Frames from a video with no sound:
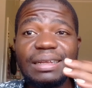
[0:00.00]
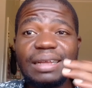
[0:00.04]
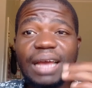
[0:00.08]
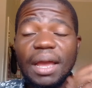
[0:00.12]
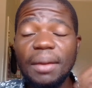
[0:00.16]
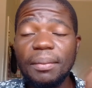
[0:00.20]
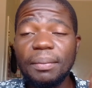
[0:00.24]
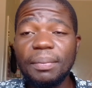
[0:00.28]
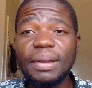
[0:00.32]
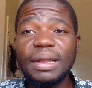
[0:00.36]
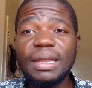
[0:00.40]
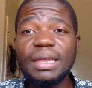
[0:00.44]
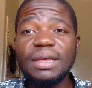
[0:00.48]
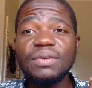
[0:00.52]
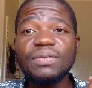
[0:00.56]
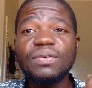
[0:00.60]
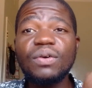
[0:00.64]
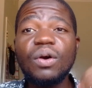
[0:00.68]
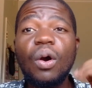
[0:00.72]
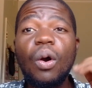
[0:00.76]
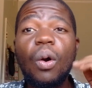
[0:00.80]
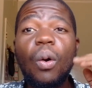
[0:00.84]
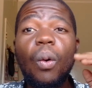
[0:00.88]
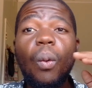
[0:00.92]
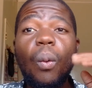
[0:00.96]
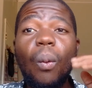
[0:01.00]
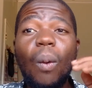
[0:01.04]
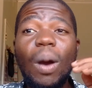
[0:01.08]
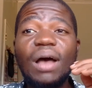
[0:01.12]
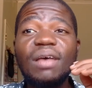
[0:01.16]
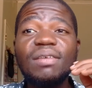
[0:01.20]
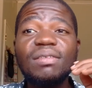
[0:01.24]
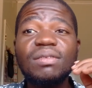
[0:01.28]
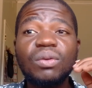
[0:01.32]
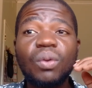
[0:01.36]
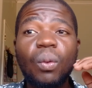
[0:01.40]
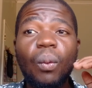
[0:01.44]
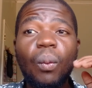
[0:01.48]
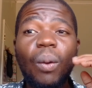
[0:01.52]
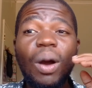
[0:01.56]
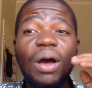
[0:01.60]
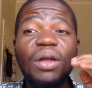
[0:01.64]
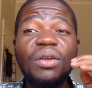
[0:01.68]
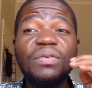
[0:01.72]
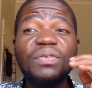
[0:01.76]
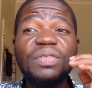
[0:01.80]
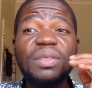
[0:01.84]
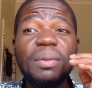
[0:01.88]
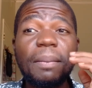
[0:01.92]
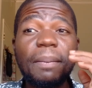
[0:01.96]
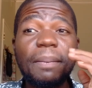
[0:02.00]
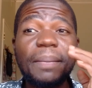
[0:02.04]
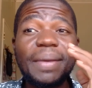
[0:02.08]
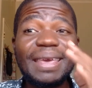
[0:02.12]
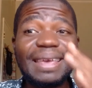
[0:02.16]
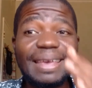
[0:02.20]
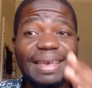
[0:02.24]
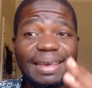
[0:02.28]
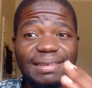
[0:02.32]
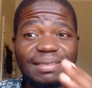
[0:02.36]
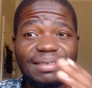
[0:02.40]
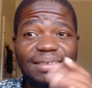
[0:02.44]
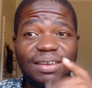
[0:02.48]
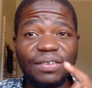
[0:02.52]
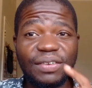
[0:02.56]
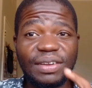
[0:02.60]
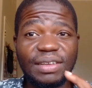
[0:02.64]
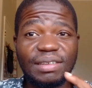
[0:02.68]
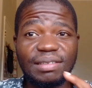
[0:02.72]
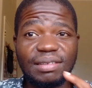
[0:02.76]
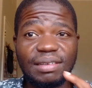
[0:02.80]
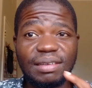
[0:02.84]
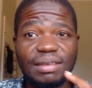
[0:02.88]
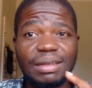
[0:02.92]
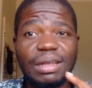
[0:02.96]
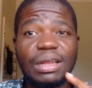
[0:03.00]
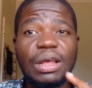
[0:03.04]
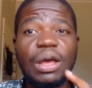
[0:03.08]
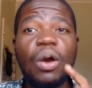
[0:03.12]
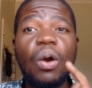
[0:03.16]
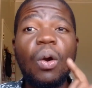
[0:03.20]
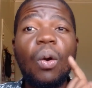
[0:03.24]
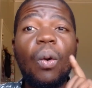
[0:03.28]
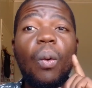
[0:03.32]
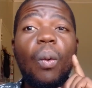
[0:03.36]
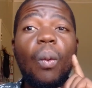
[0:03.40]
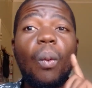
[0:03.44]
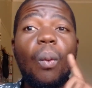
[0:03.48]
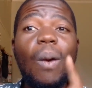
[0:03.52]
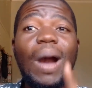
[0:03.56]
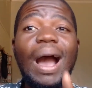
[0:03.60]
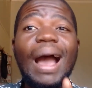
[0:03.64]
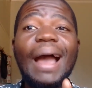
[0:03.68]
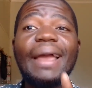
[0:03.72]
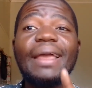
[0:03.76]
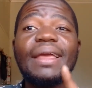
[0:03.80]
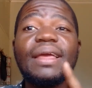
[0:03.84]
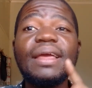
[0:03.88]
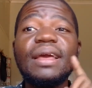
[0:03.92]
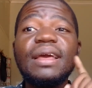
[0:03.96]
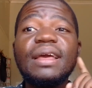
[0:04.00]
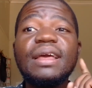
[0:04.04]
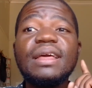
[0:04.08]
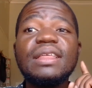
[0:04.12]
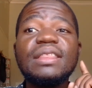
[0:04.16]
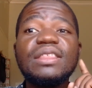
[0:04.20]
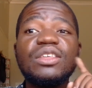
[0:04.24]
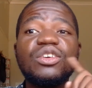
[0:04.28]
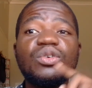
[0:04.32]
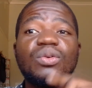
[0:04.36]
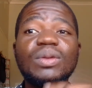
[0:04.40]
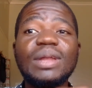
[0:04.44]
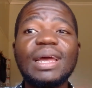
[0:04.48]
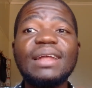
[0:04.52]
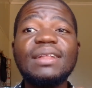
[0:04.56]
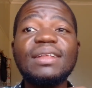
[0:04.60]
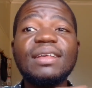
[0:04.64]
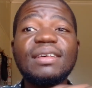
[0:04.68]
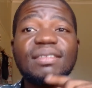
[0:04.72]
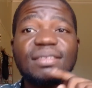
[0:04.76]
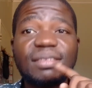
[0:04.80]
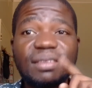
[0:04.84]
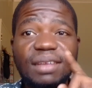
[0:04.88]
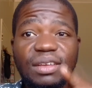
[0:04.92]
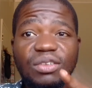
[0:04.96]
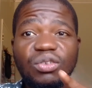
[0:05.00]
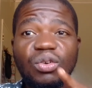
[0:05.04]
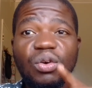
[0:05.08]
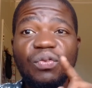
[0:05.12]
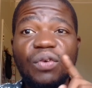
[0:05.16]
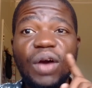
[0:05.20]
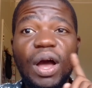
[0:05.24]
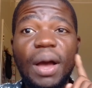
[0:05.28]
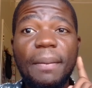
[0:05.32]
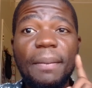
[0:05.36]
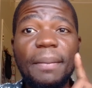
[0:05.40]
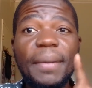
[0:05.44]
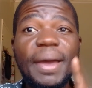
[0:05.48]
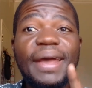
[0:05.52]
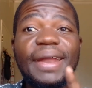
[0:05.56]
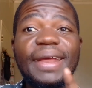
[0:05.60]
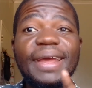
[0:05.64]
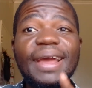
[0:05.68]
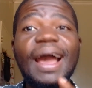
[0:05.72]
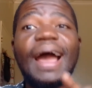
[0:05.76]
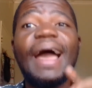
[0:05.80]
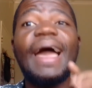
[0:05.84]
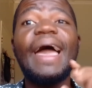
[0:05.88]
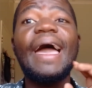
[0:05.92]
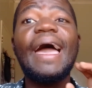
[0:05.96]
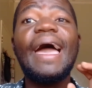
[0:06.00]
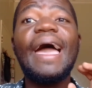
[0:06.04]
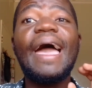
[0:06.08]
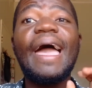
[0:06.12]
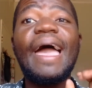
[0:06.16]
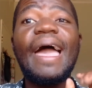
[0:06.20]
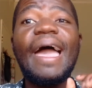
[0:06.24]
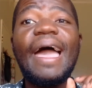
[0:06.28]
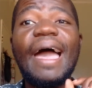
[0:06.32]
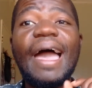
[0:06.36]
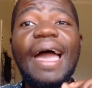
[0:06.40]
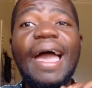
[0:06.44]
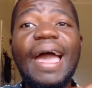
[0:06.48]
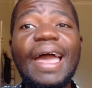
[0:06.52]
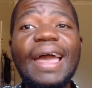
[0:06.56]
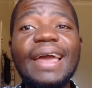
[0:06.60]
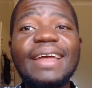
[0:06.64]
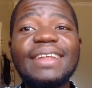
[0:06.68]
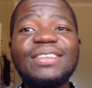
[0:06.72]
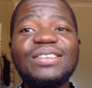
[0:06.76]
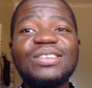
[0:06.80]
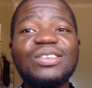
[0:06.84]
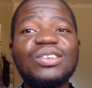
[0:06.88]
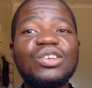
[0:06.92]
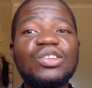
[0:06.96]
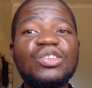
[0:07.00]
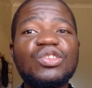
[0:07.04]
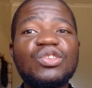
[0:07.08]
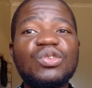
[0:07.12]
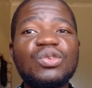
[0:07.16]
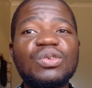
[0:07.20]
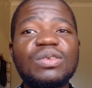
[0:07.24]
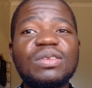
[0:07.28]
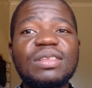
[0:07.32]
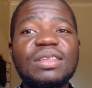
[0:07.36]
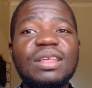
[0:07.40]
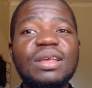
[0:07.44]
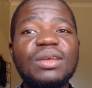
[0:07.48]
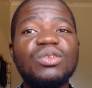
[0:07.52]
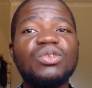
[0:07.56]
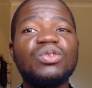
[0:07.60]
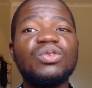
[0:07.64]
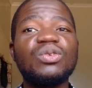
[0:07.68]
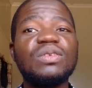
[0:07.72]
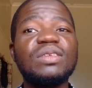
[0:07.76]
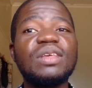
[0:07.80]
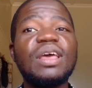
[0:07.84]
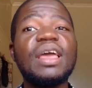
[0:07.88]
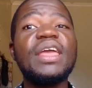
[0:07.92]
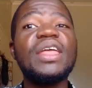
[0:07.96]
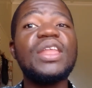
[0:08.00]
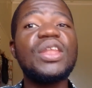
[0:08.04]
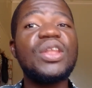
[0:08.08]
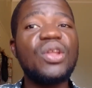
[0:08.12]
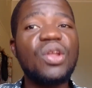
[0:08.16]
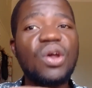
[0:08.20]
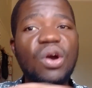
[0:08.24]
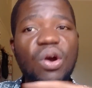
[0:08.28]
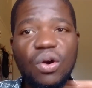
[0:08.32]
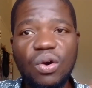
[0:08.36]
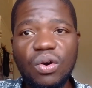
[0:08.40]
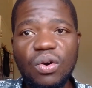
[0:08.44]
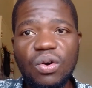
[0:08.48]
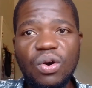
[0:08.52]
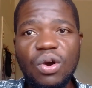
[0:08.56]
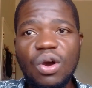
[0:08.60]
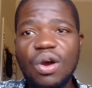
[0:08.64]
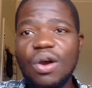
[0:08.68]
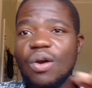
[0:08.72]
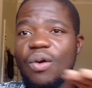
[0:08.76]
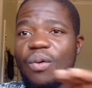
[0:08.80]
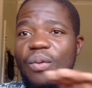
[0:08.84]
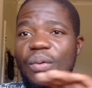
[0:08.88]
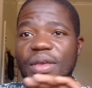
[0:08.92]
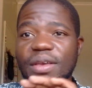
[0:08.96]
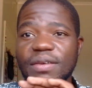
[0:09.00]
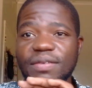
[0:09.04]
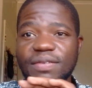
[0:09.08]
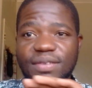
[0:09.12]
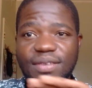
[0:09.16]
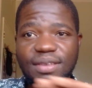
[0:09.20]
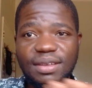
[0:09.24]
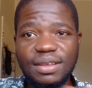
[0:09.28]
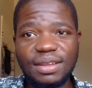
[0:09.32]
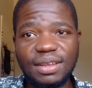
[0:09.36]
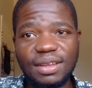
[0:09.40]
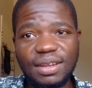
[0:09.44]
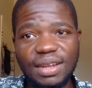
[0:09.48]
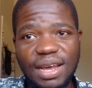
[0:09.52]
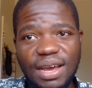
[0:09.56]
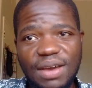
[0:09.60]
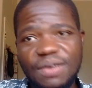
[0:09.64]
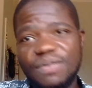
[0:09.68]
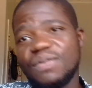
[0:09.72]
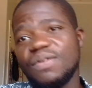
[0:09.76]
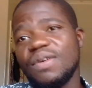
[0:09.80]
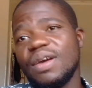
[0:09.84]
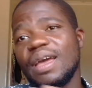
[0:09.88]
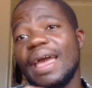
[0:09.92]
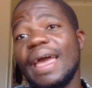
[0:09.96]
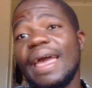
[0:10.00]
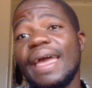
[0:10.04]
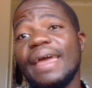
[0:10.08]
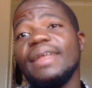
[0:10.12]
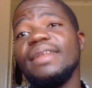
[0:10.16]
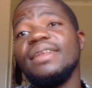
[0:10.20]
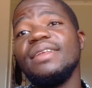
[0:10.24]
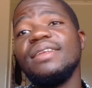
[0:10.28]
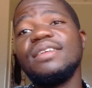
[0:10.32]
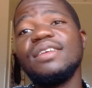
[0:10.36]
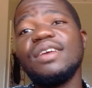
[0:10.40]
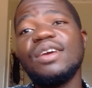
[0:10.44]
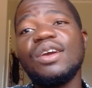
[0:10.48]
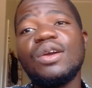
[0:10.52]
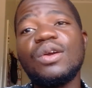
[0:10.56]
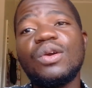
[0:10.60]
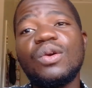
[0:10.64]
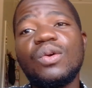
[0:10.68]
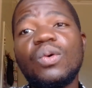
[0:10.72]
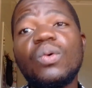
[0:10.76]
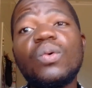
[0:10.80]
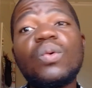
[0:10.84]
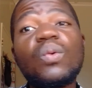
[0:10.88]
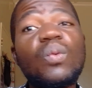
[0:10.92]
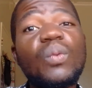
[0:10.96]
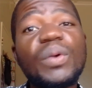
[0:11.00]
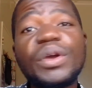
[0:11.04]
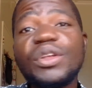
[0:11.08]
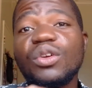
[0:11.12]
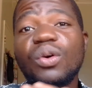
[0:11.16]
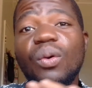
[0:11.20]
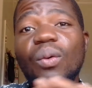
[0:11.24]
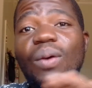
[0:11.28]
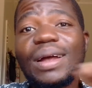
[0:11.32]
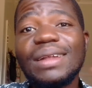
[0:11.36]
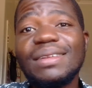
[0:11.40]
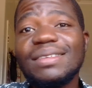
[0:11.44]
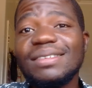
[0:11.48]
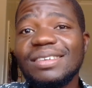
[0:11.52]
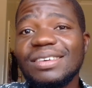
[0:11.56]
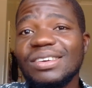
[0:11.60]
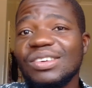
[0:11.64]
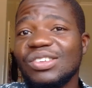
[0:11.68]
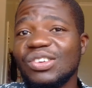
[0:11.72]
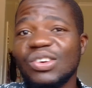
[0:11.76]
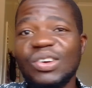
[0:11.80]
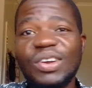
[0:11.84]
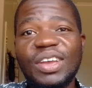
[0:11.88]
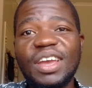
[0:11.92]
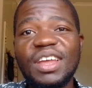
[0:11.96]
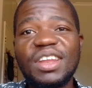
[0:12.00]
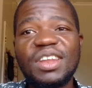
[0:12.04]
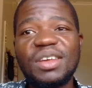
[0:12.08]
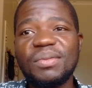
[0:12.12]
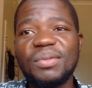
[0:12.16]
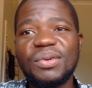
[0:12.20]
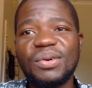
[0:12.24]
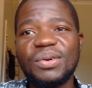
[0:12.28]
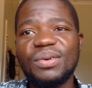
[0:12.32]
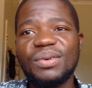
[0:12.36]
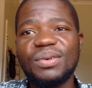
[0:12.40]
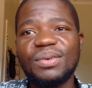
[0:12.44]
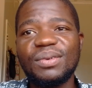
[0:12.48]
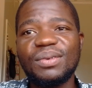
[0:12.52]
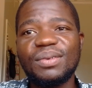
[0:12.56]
I believe was one of the biggest reason why the United States of America had to say no, we have seen enough, and we don't want TikTok anymore.